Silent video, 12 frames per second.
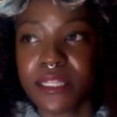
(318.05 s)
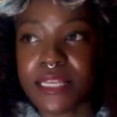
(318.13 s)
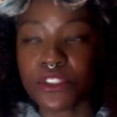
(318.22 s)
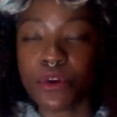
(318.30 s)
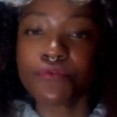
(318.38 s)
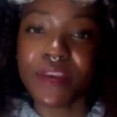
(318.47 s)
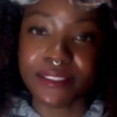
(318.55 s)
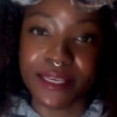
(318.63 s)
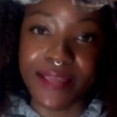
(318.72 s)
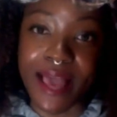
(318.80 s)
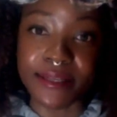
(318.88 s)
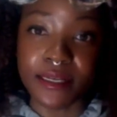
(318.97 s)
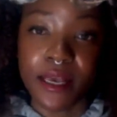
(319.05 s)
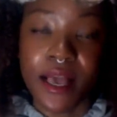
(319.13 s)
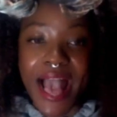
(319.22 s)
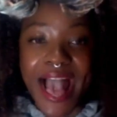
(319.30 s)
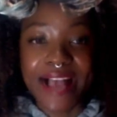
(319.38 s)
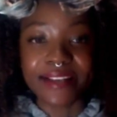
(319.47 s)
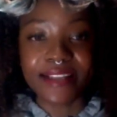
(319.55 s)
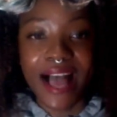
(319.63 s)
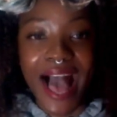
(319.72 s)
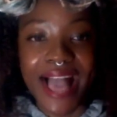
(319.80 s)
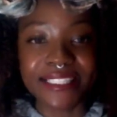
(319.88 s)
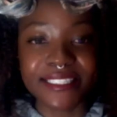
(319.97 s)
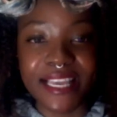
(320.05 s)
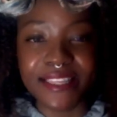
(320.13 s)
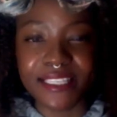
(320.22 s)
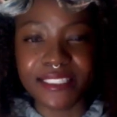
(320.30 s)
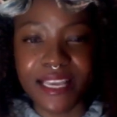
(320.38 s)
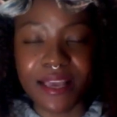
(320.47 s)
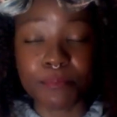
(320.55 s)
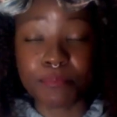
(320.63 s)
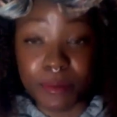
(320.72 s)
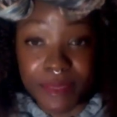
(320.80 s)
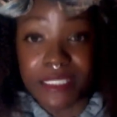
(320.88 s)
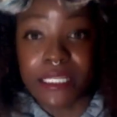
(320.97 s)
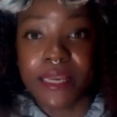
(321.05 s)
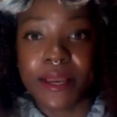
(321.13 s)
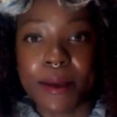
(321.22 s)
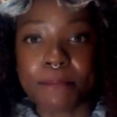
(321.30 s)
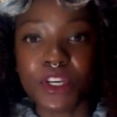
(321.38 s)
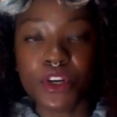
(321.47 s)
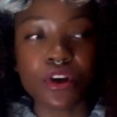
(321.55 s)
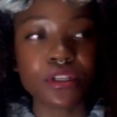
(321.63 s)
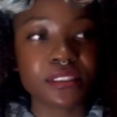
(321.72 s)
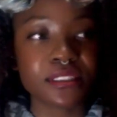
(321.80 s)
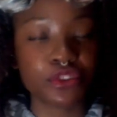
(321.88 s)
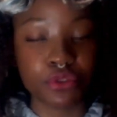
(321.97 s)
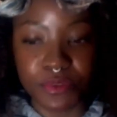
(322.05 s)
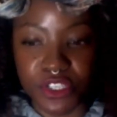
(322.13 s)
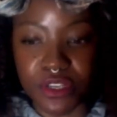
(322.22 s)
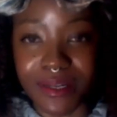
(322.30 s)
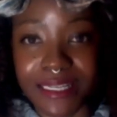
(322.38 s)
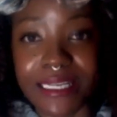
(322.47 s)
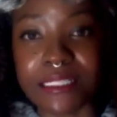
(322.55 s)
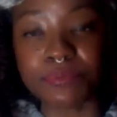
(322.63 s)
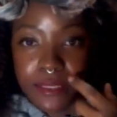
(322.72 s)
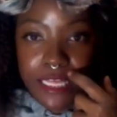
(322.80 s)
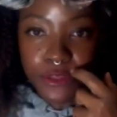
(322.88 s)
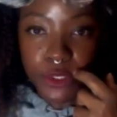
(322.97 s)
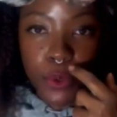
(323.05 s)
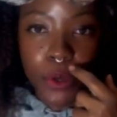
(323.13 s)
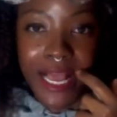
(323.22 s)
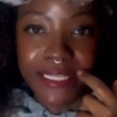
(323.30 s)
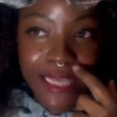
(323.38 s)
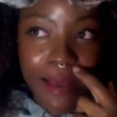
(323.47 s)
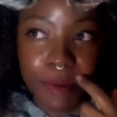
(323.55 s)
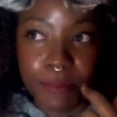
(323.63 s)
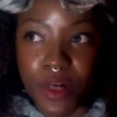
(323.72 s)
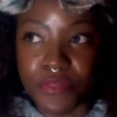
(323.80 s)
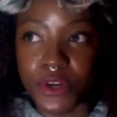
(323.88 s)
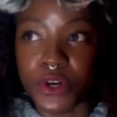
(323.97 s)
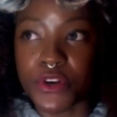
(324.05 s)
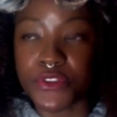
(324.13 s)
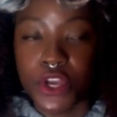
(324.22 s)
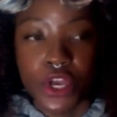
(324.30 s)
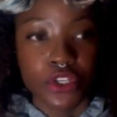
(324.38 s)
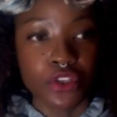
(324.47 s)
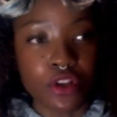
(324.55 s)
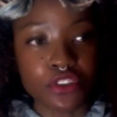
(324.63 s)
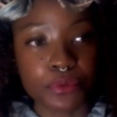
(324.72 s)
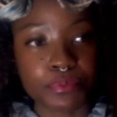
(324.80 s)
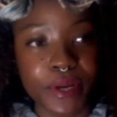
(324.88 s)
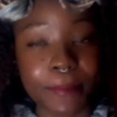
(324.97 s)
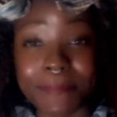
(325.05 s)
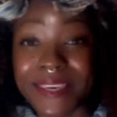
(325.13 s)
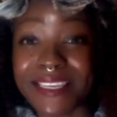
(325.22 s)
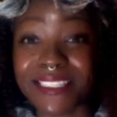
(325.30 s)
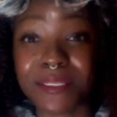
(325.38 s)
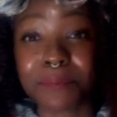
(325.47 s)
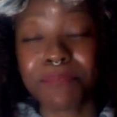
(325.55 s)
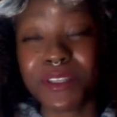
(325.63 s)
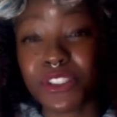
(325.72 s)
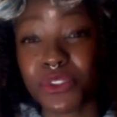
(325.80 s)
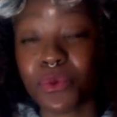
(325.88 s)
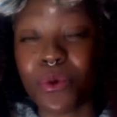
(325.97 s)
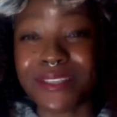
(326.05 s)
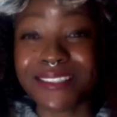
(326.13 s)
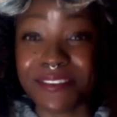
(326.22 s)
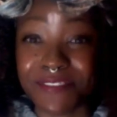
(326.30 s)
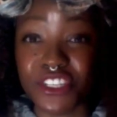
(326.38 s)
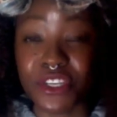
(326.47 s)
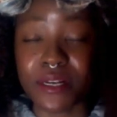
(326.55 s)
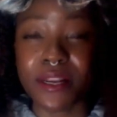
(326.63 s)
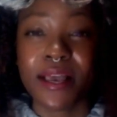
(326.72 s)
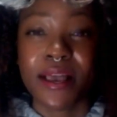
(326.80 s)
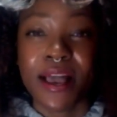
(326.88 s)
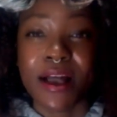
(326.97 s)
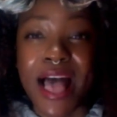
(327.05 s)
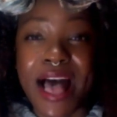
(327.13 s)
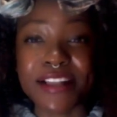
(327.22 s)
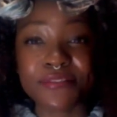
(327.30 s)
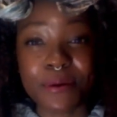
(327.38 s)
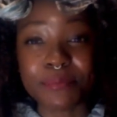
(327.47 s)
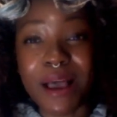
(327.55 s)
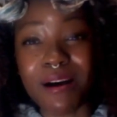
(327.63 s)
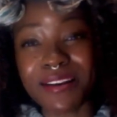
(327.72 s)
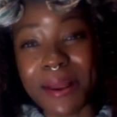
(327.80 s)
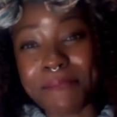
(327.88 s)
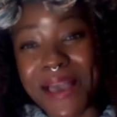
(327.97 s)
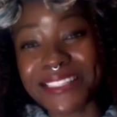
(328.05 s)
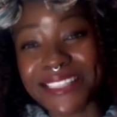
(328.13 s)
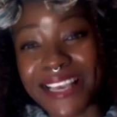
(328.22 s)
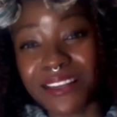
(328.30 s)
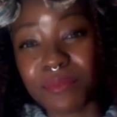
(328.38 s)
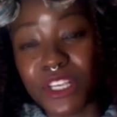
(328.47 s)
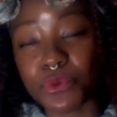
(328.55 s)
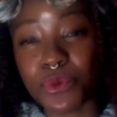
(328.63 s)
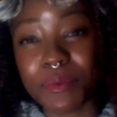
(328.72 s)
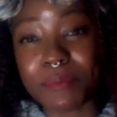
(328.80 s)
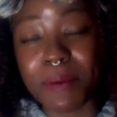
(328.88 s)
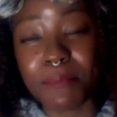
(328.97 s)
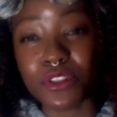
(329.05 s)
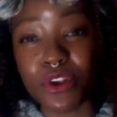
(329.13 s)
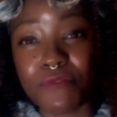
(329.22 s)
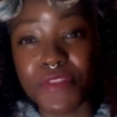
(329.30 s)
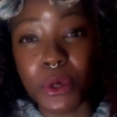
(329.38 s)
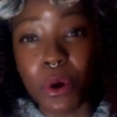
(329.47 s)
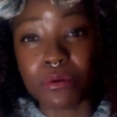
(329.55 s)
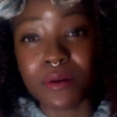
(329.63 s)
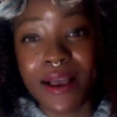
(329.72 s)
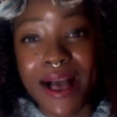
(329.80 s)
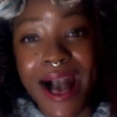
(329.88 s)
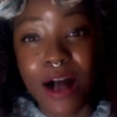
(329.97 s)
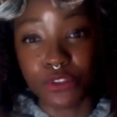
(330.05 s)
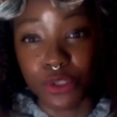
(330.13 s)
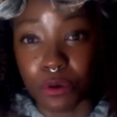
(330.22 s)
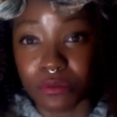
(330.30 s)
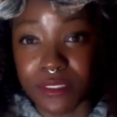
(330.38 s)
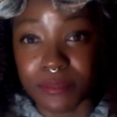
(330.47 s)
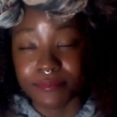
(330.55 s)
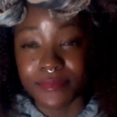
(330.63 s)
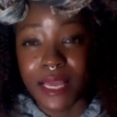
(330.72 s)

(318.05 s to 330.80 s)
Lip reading: There's no fixing that. And I say this biblically because the scriptures are clear that the Lord has come upon the earth not to bring peace, but a sword, division. And from now on, a man's enemies will be members of their own households.